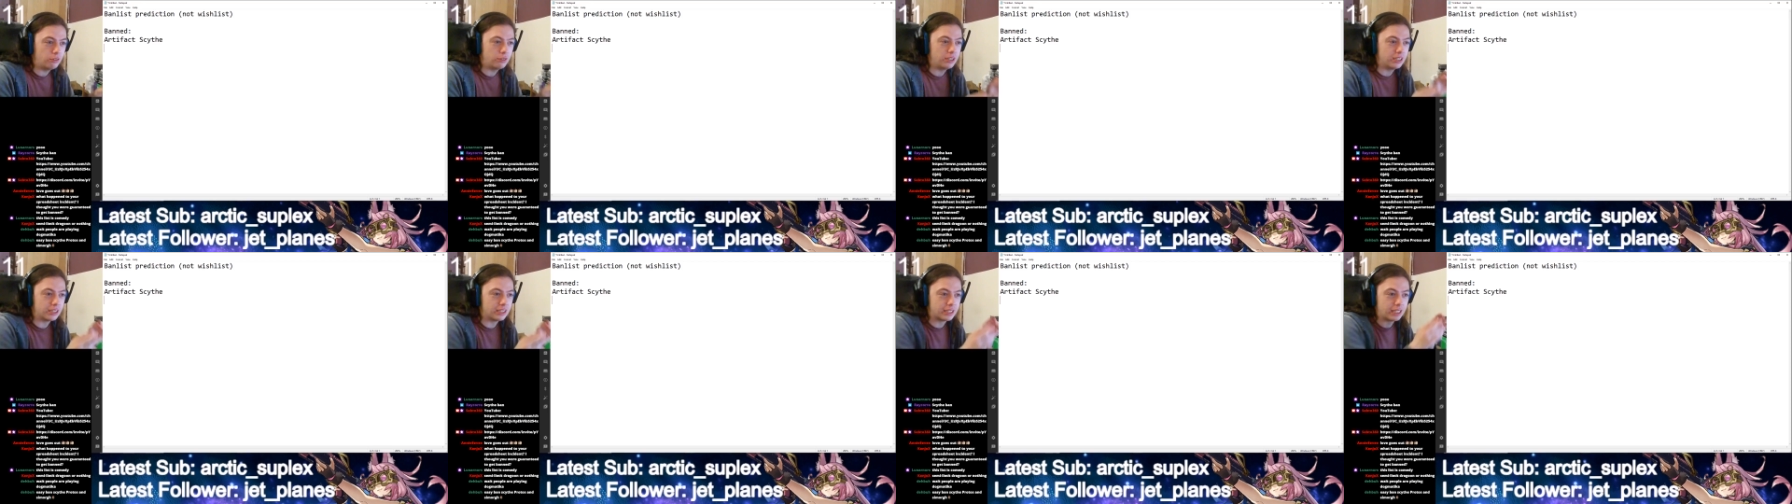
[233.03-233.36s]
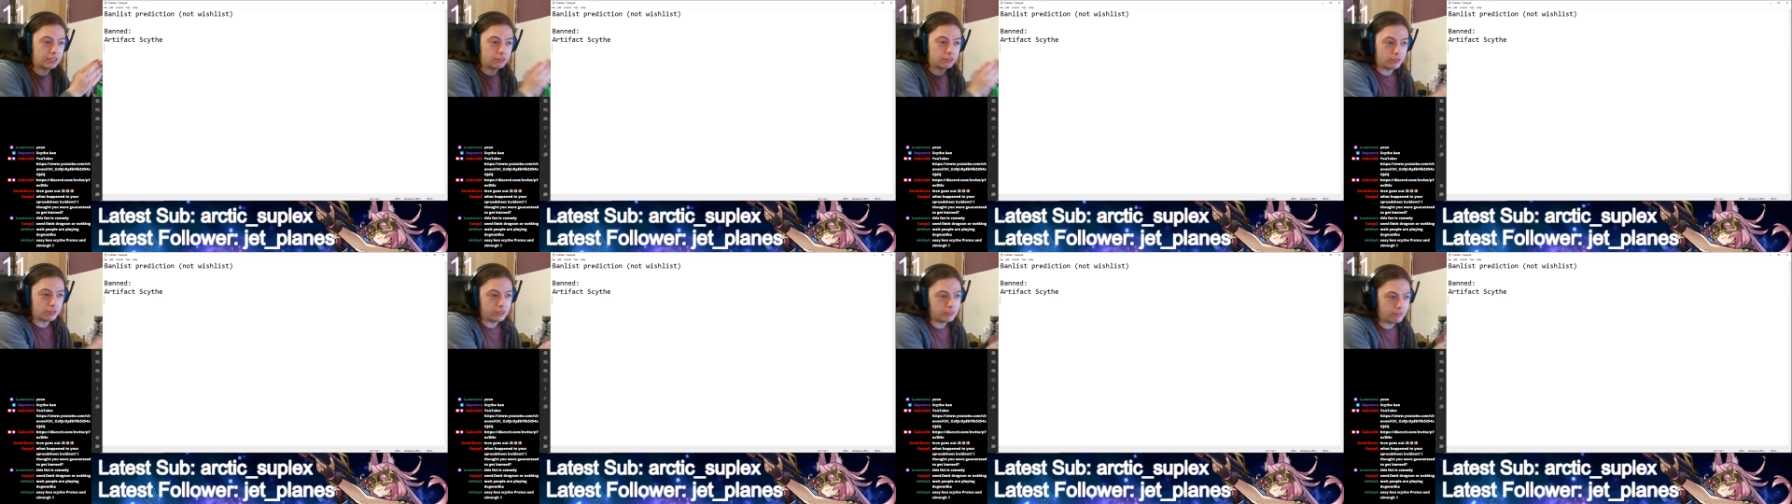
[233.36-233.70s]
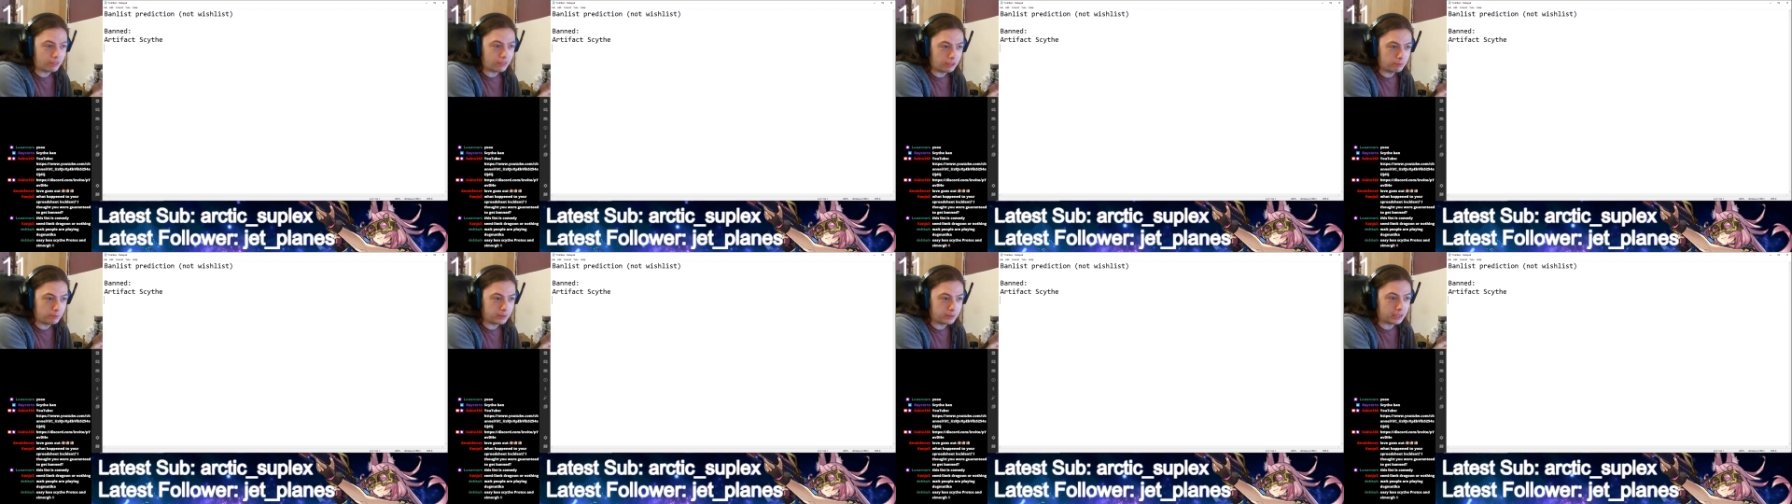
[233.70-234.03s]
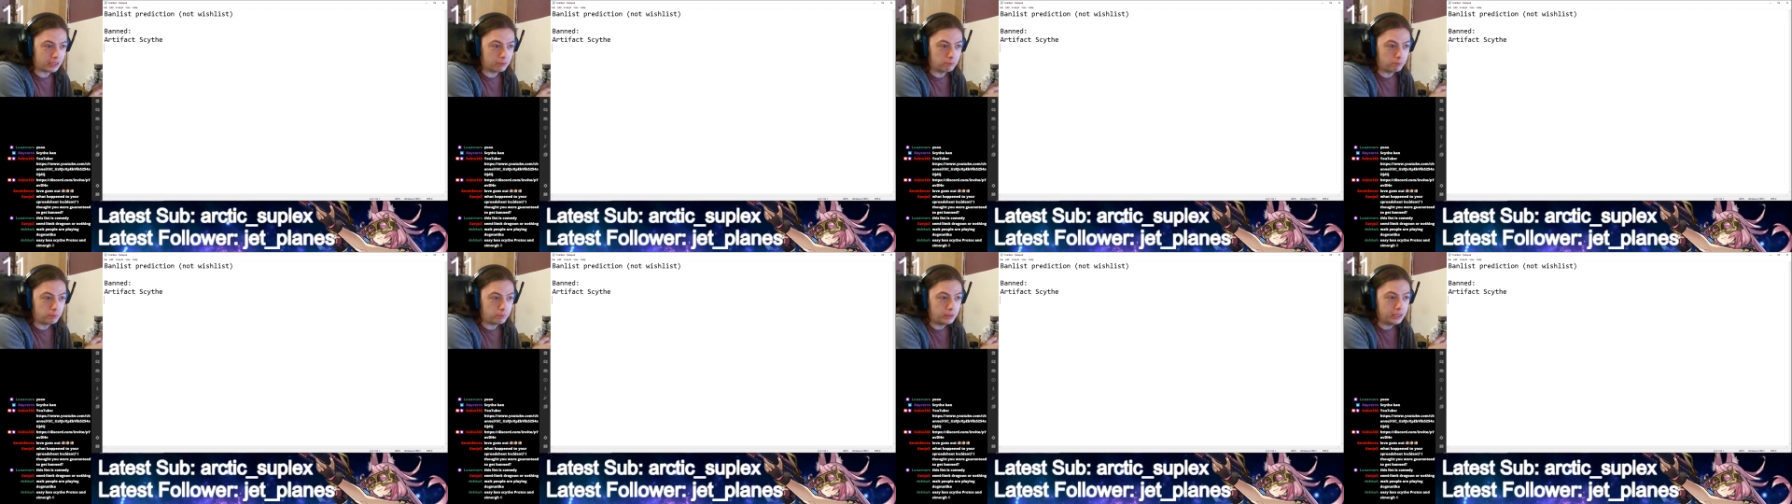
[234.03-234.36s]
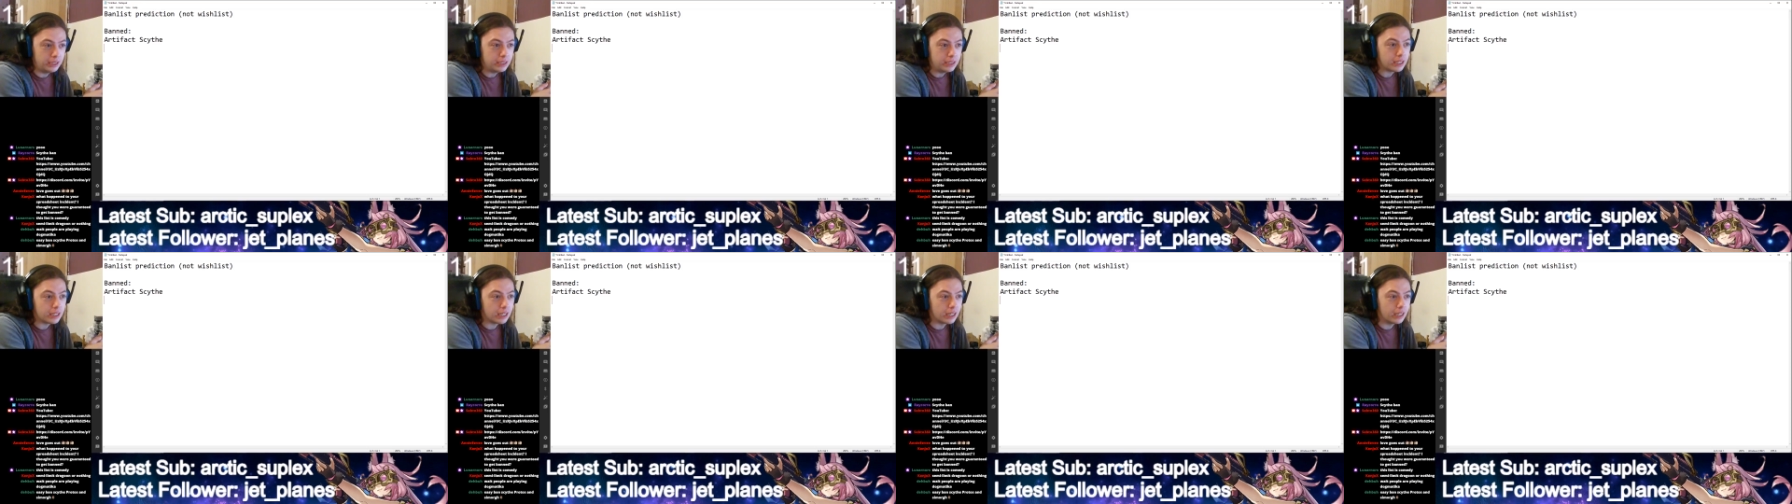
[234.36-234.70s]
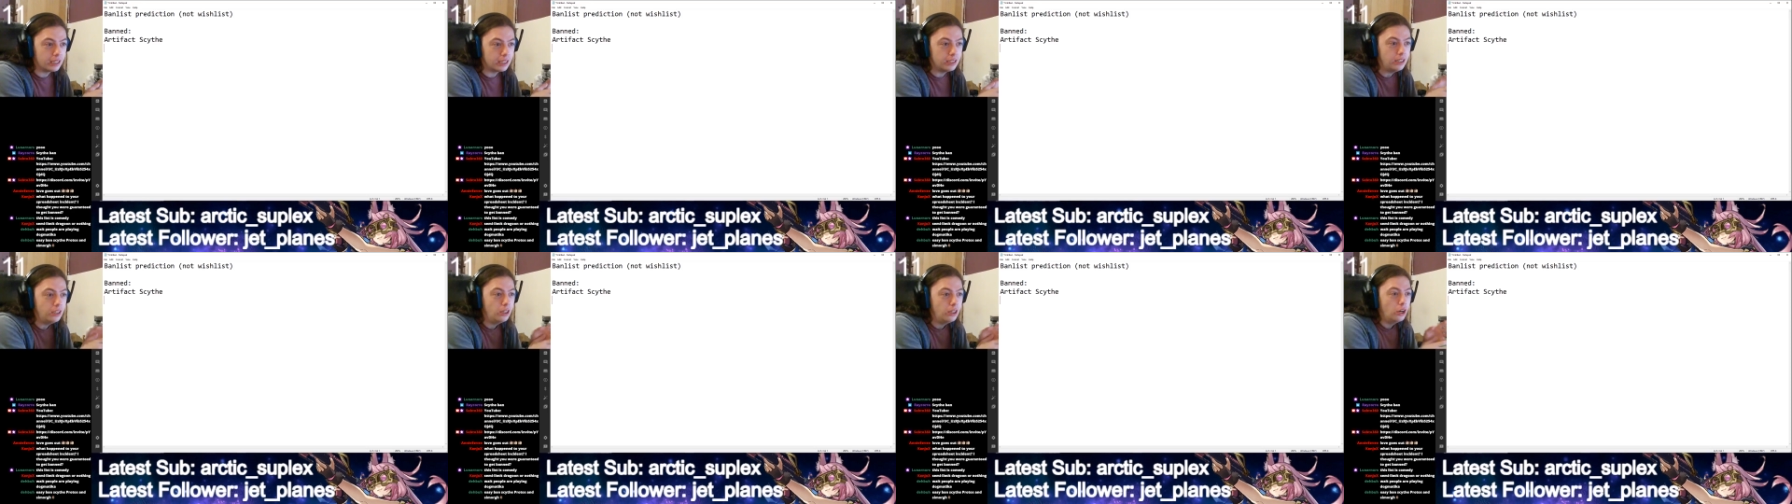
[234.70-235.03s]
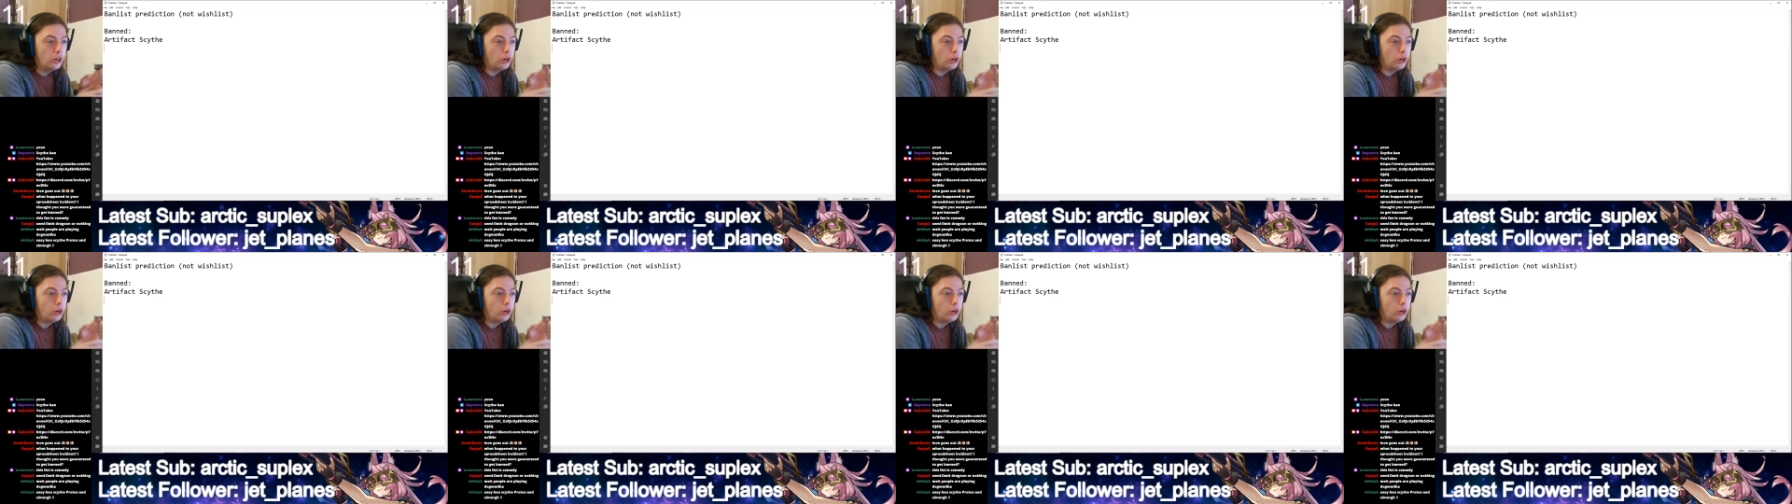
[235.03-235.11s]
when it's like 25% PK,